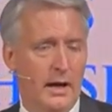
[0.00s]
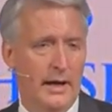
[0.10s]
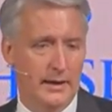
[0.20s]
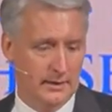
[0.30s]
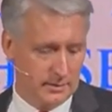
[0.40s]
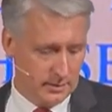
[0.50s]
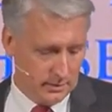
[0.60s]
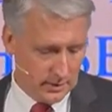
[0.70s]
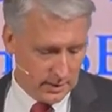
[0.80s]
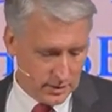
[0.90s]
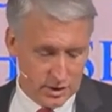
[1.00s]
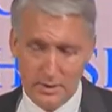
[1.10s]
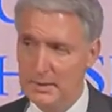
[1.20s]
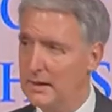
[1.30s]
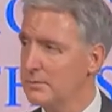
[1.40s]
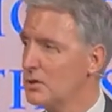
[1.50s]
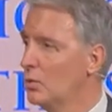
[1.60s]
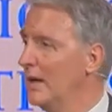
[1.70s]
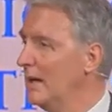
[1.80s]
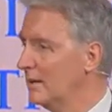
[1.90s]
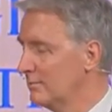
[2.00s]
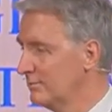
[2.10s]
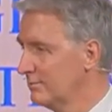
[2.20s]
And she becomes queen,